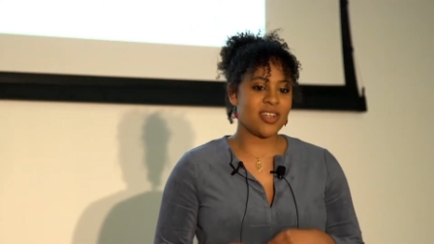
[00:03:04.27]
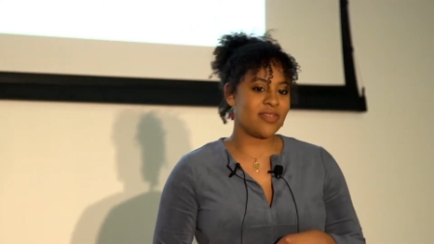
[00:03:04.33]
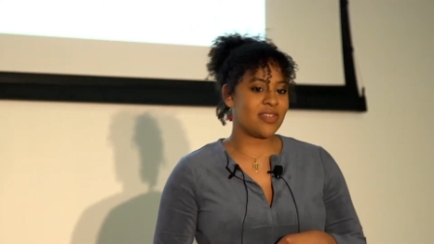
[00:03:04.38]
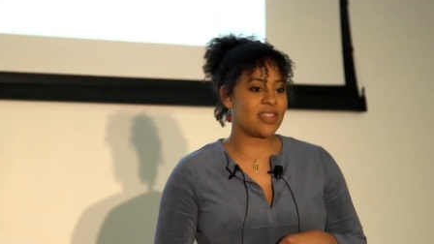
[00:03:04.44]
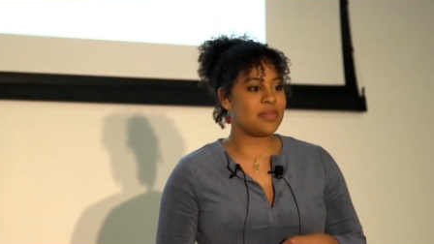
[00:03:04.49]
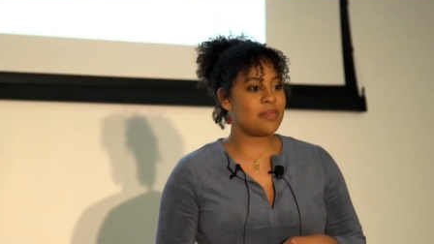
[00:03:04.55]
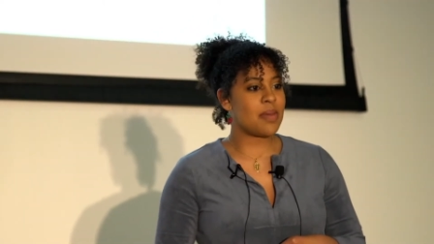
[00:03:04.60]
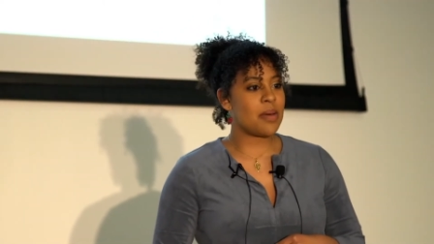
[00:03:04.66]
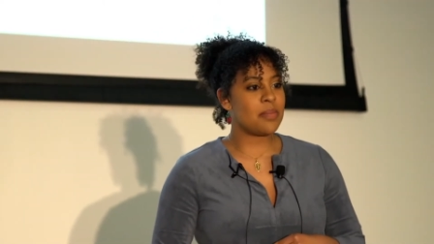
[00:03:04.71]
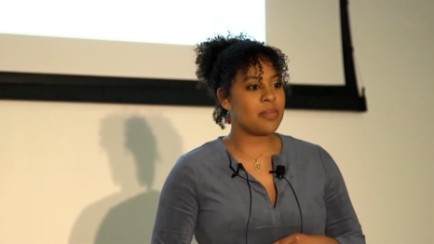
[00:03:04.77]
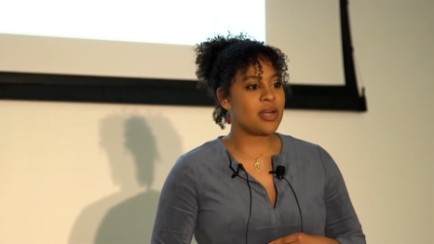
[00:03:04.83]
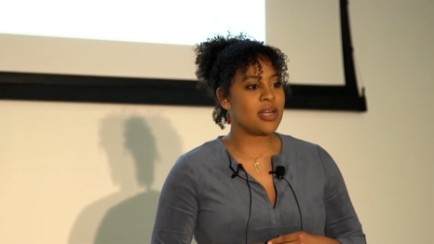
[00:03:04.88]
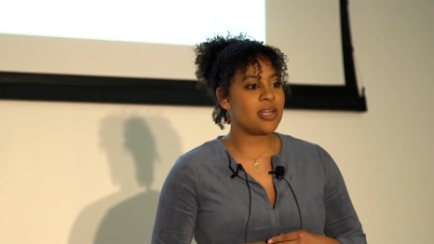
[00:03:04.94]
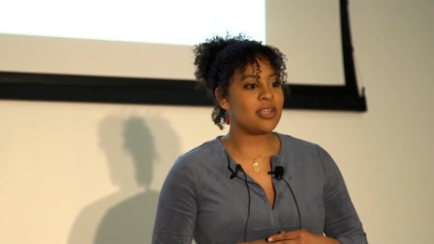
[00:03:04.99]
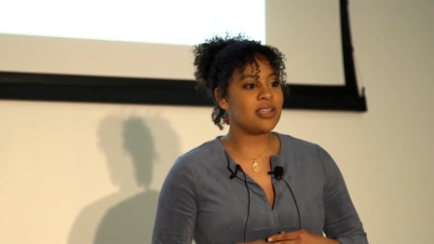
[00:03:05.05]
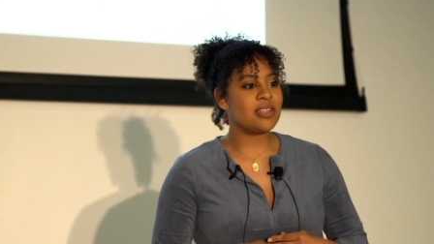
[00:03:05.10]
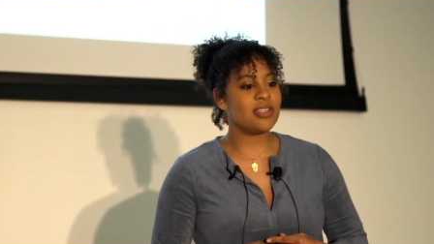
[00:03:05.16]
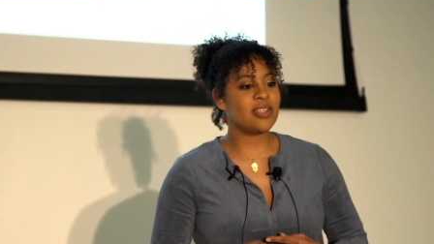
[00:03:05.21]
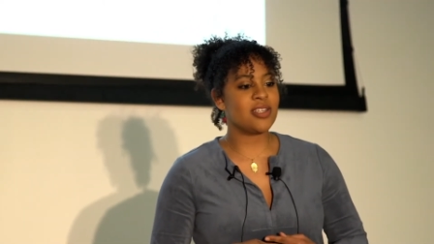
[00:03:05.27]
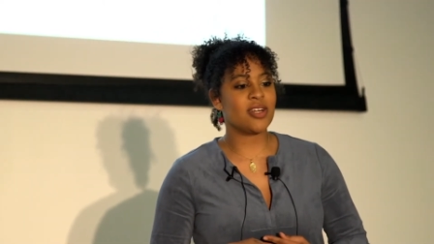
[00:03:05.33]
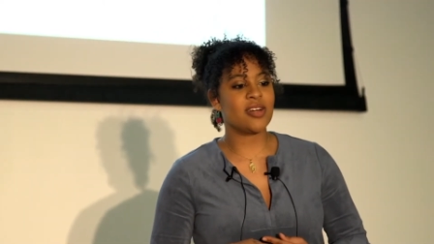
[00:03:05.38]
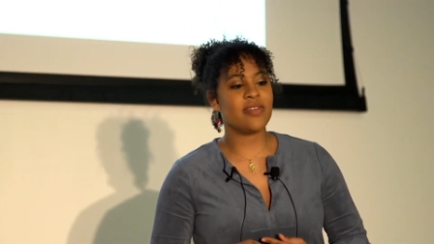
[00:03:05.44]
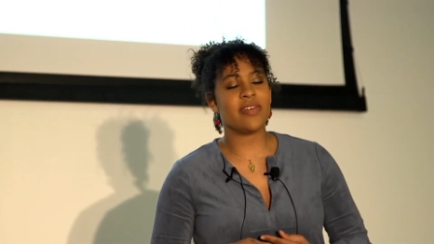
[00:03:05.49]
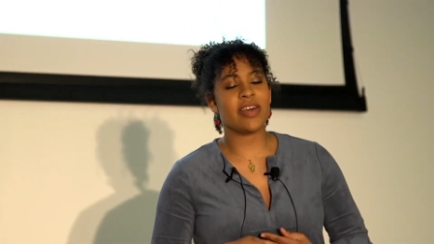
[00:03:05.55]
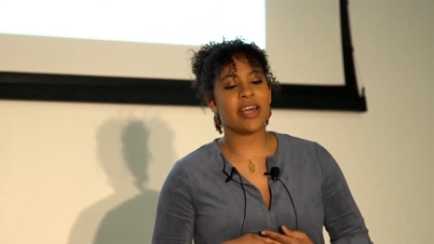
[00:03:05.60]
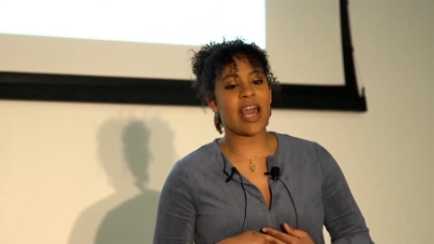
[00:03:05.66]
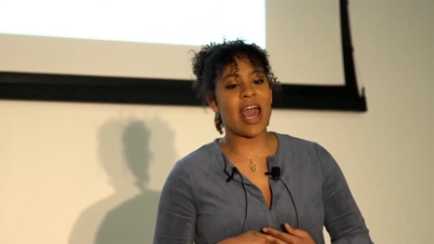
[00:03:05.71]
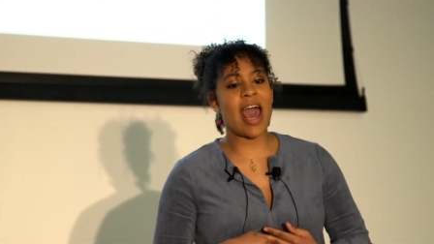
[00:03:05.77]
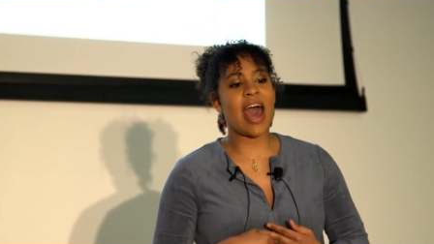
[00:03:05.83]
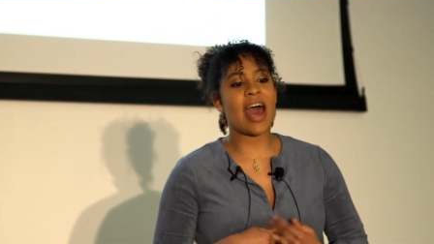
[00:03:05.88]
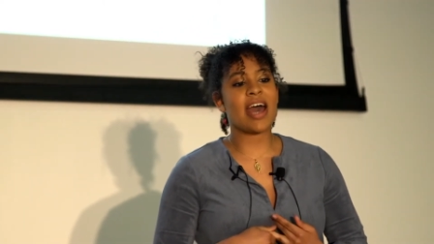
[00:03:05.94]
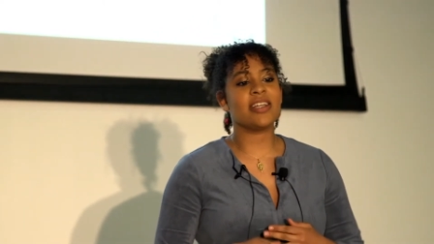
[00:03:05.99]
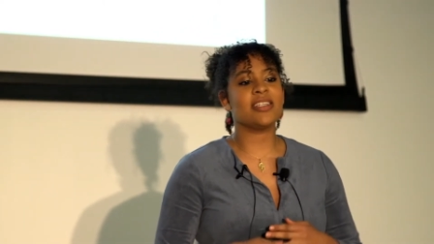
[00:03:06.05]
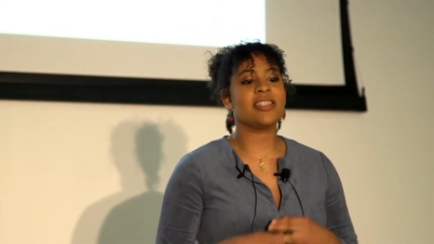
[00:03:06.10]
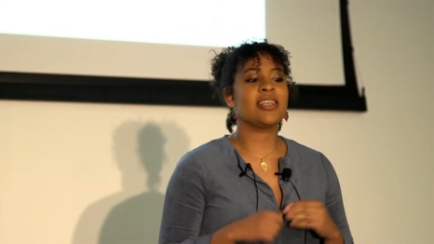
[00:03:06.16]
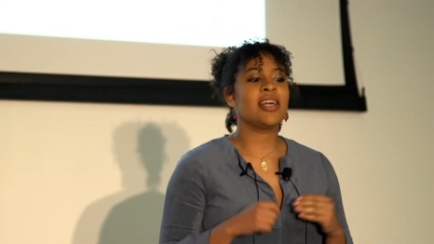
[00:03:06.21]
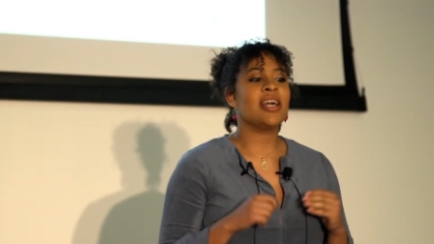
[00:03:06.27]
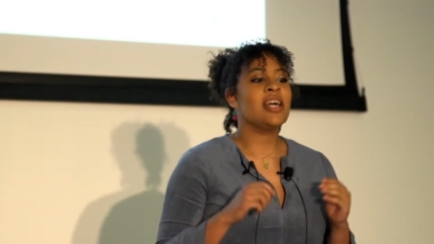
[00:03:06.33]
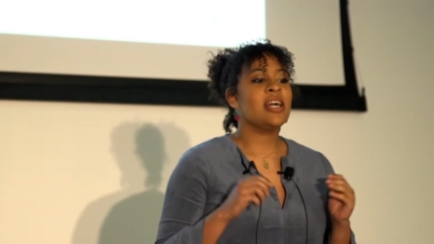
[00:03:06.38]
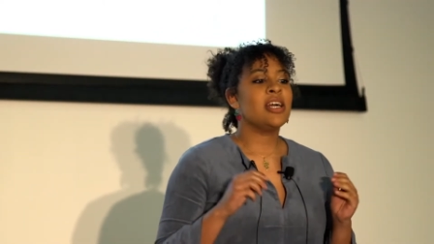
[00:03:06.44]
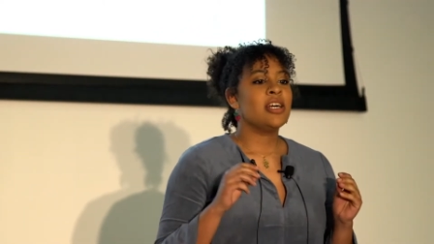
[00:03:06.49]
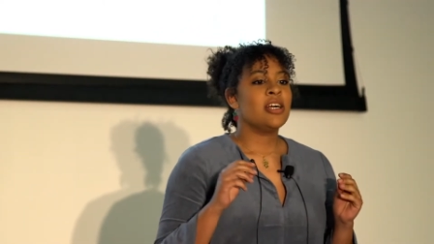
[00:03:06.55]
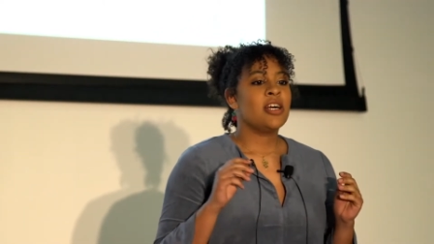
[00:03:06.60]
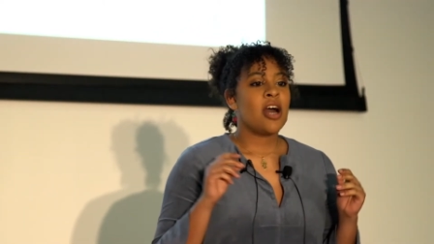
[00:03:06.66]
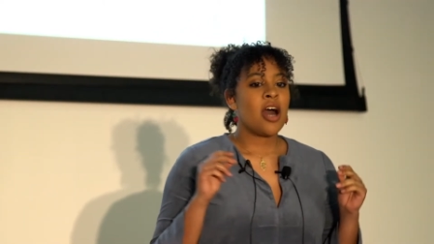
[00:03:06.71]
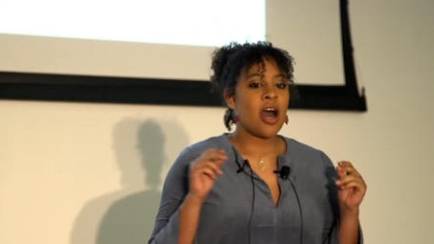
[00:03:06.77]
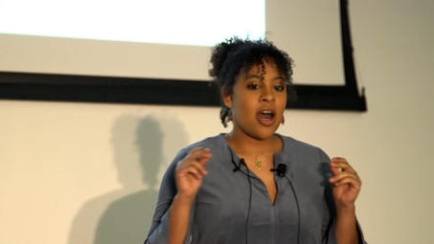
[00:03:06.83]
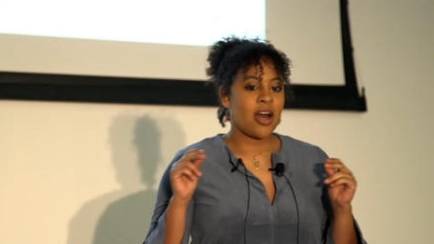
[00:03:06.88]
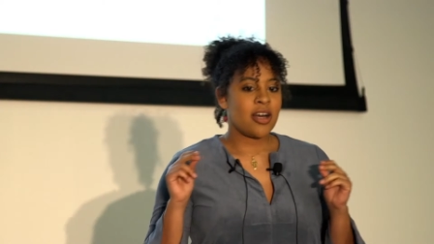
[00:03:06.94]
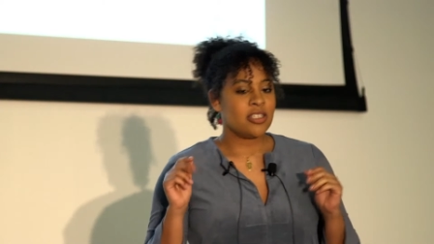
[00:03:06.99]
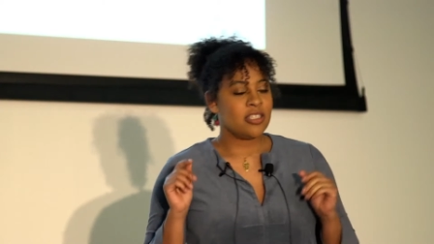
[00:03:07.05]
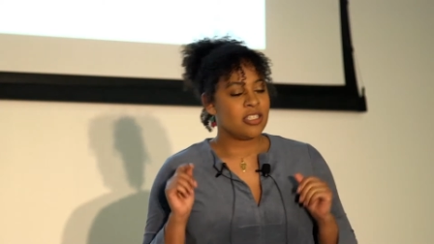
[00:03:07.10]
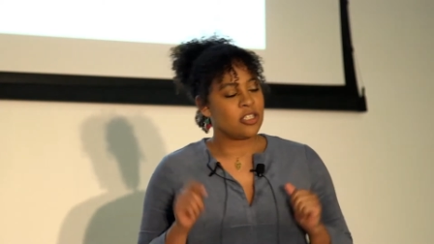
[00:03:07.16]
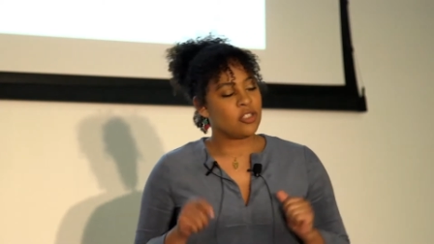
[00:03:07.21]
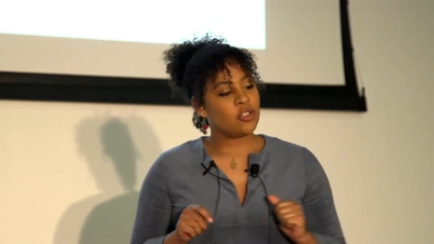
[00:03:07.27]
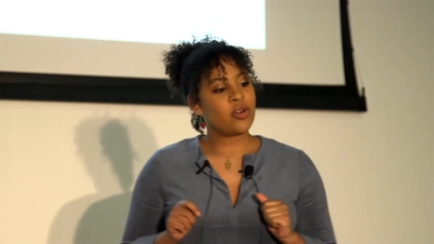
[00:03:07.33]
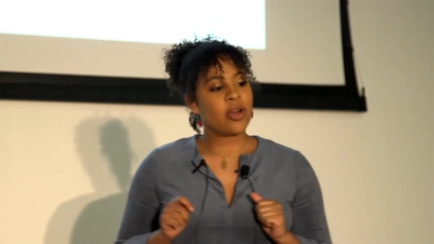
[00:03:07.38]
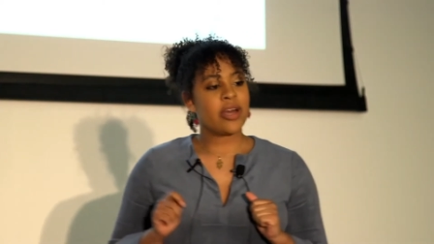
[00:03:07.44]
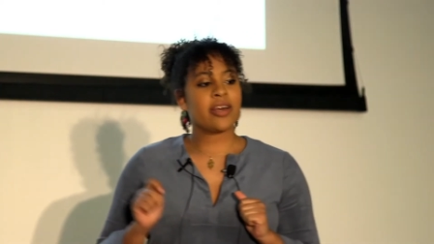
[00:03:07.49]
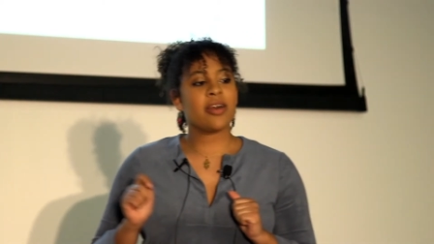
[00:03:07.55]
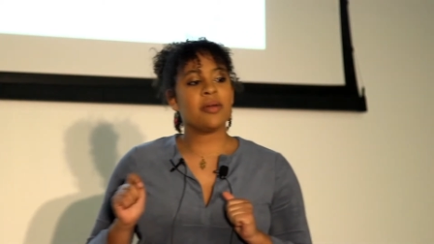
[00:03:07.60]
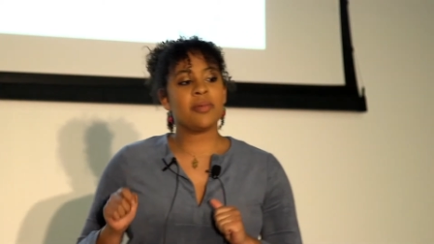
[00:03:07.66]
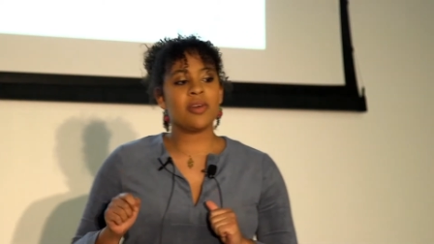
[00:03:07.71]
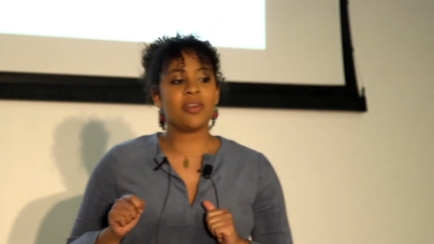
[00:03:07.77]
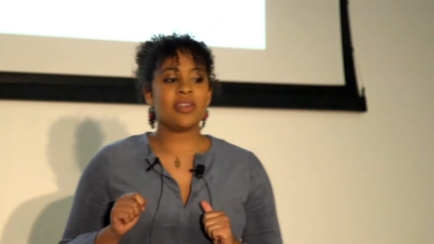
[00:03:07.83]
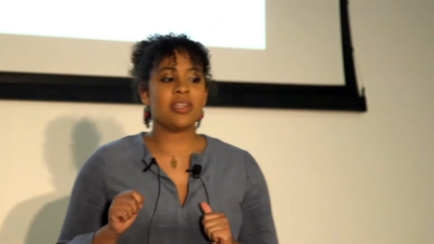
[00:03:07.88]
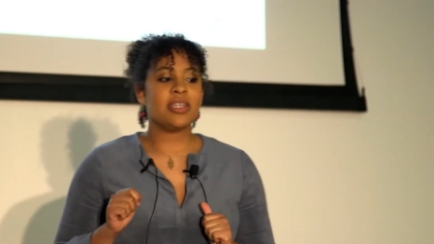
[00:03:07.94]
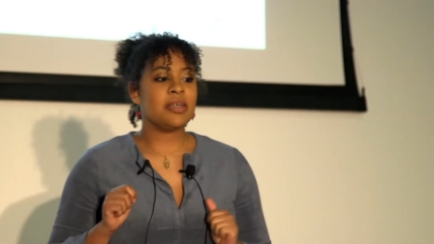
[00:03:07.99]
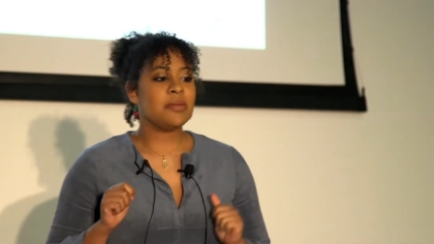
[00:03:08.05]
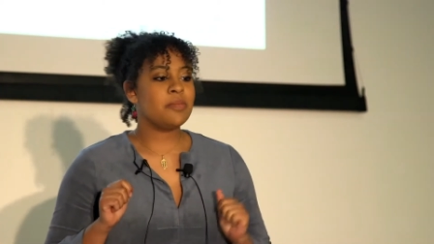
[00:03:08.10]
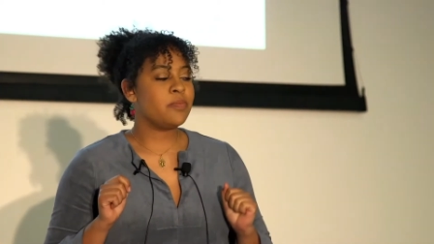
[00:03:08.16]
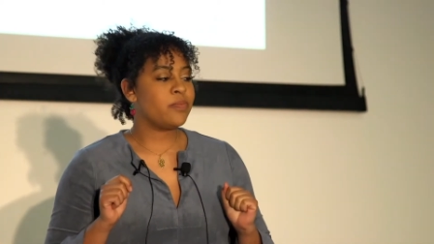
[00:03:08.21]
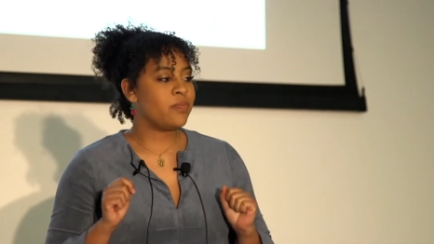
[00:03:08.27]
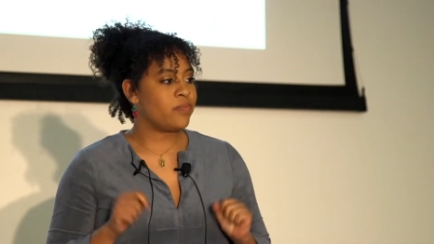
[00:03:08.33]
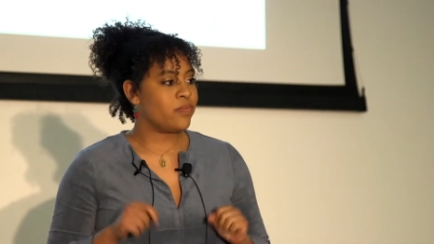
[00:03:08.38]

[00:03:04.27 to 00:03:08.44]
service member serving at uh, Detroit Community